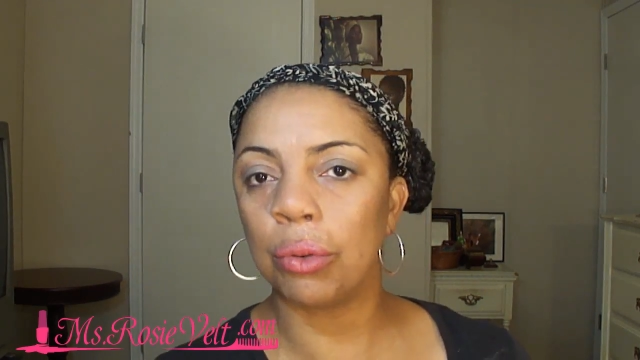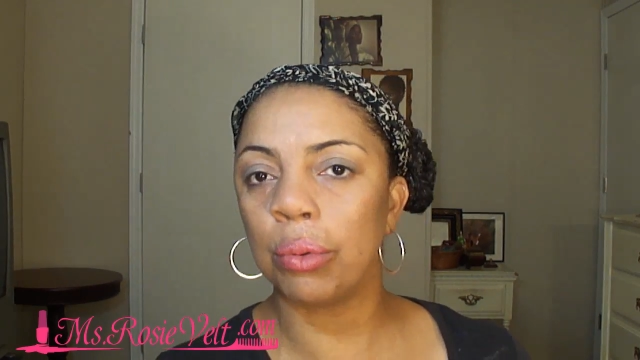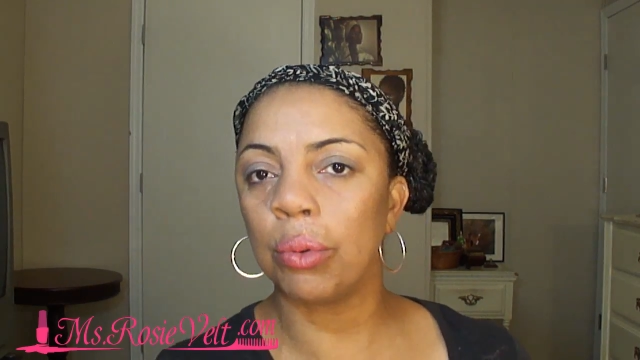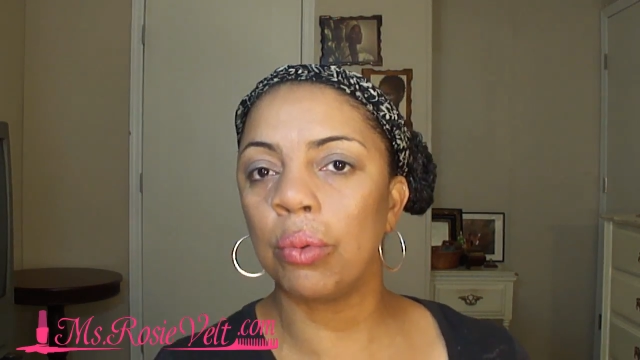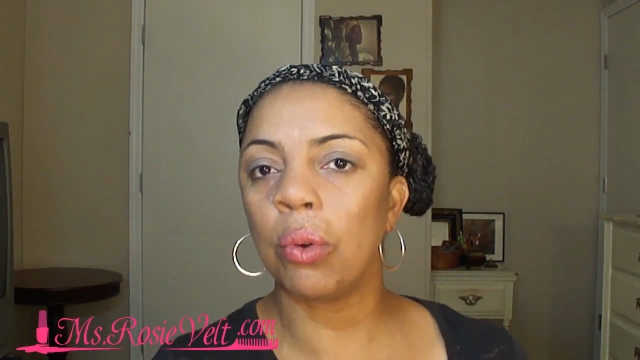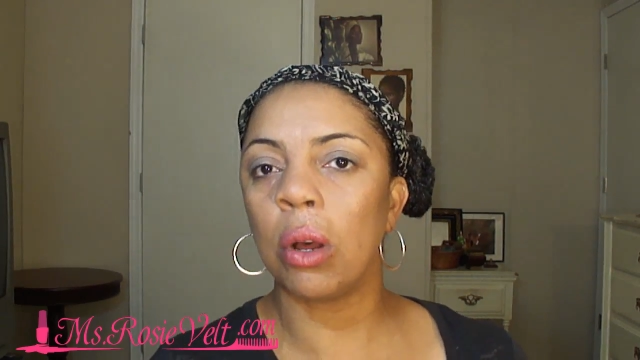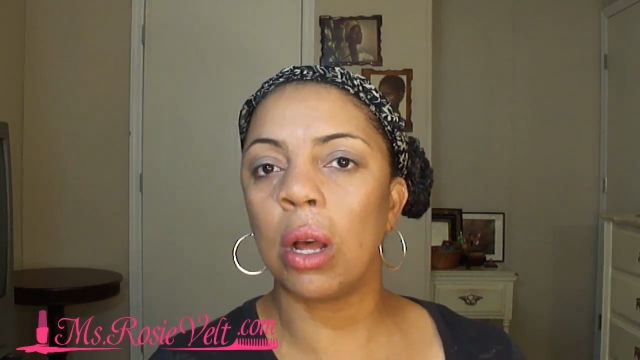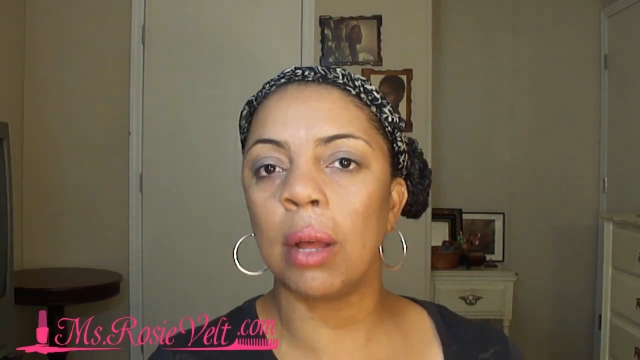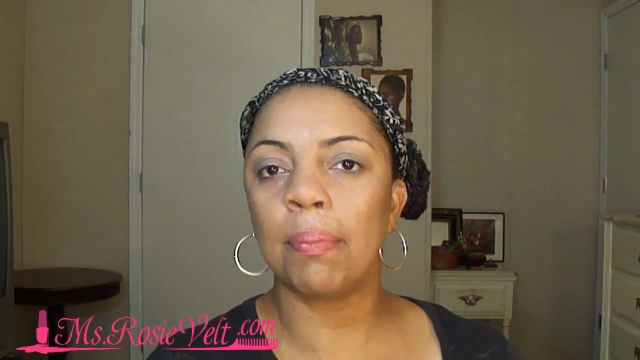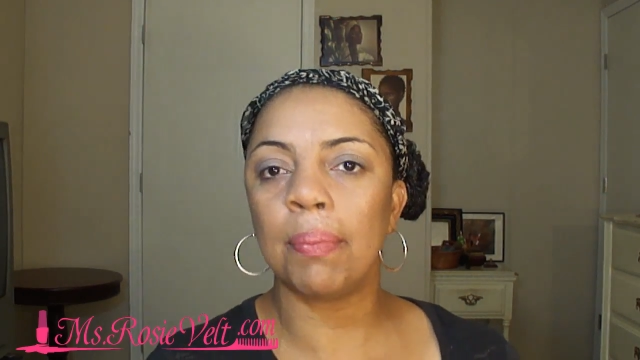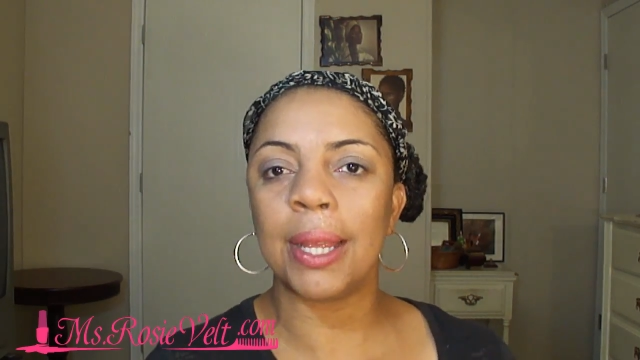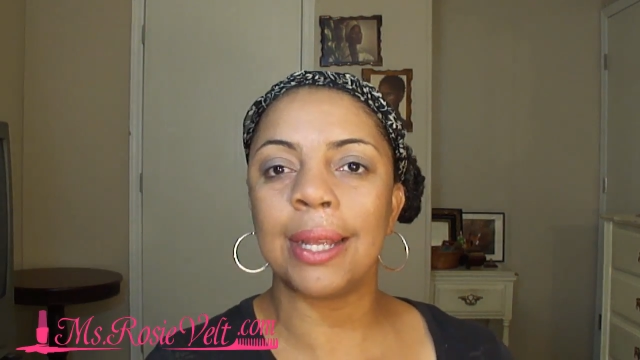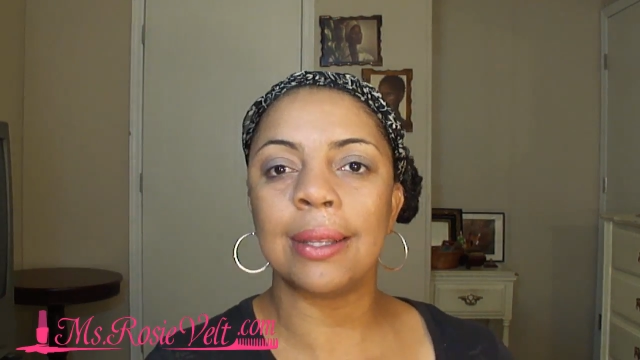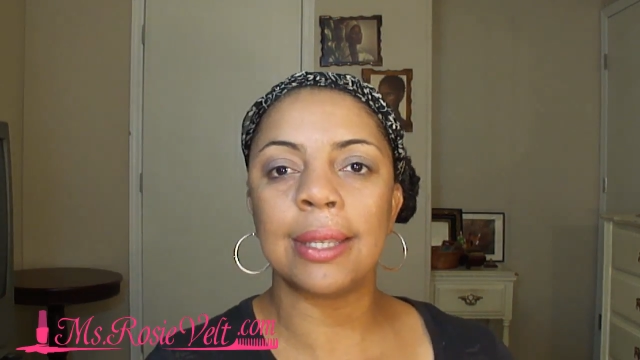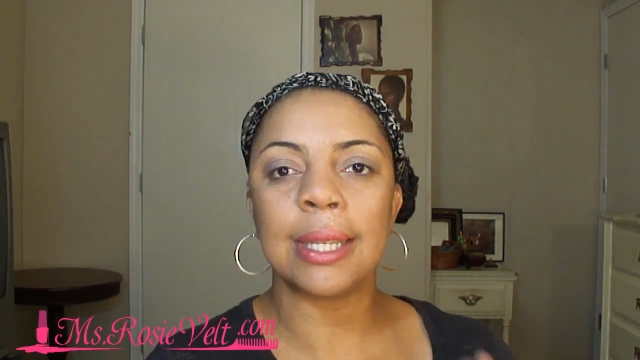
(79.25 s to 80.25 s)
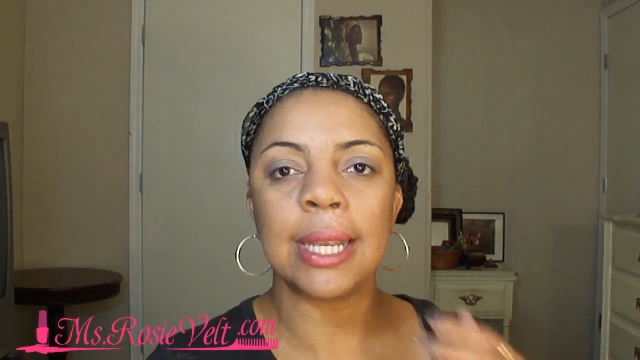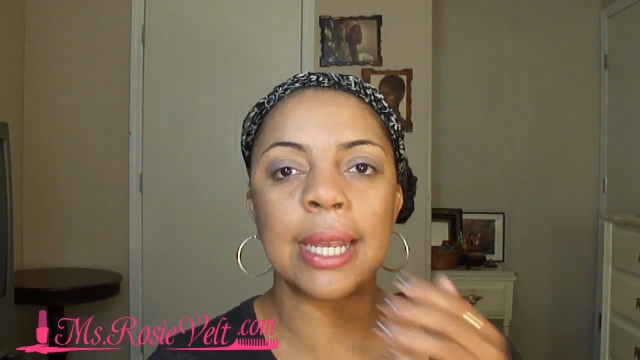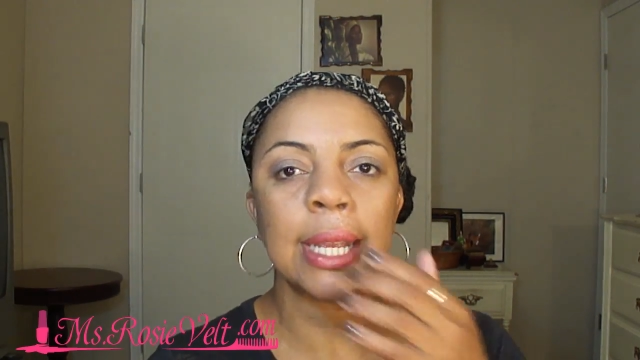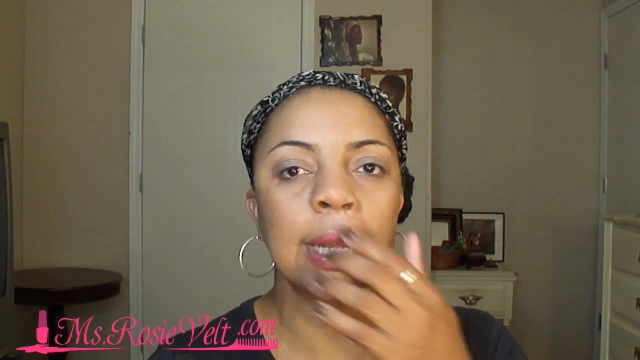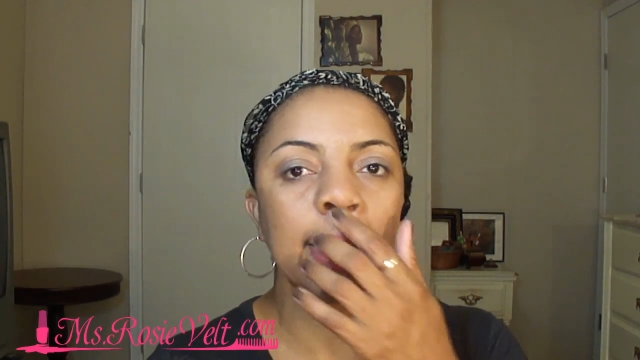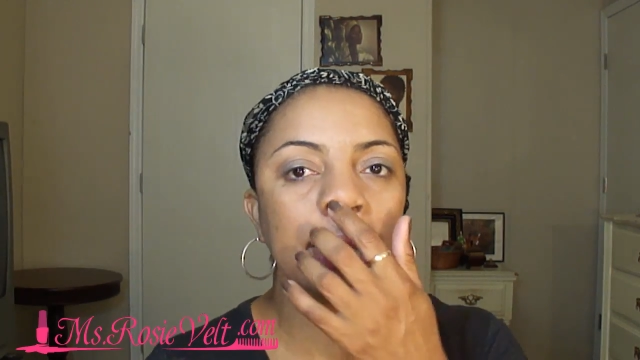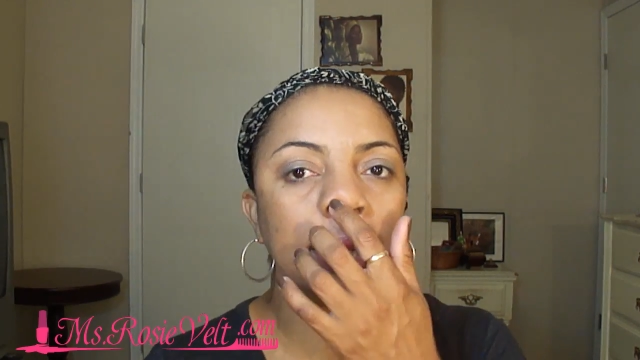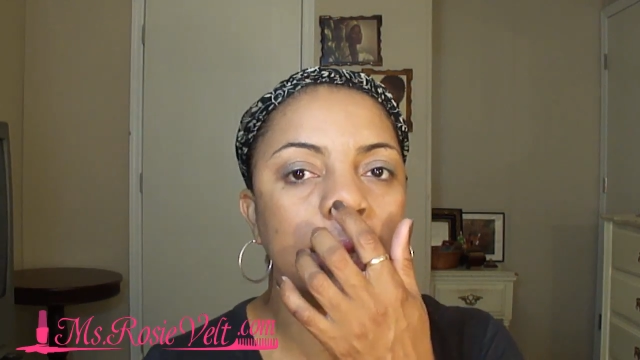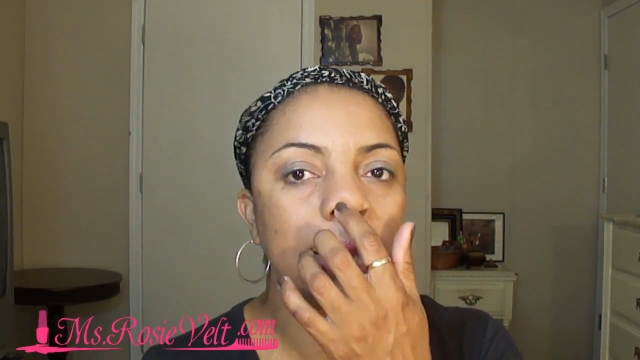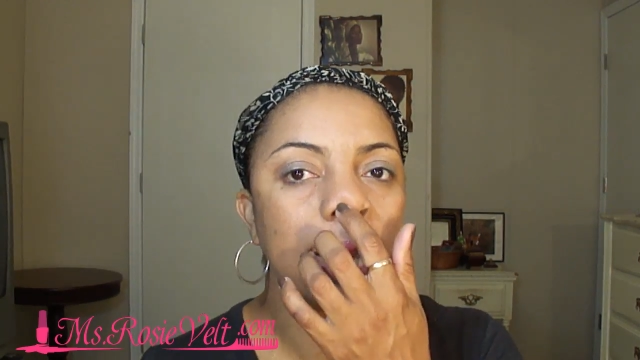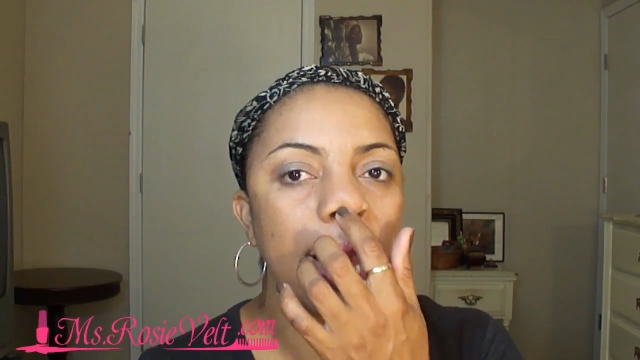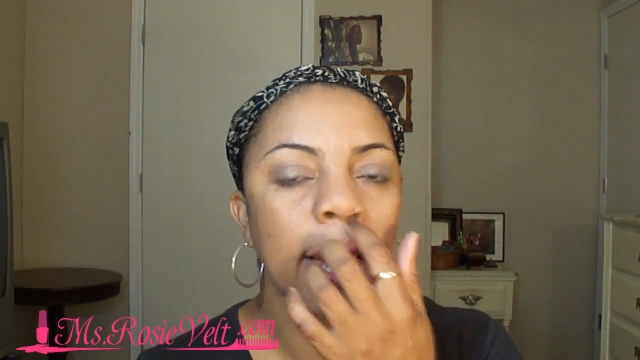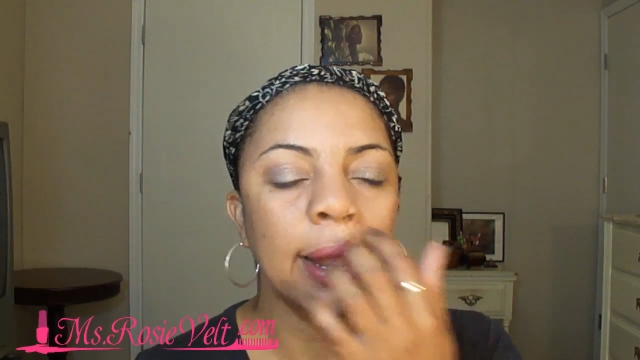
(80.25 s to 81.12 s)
grew up being teased,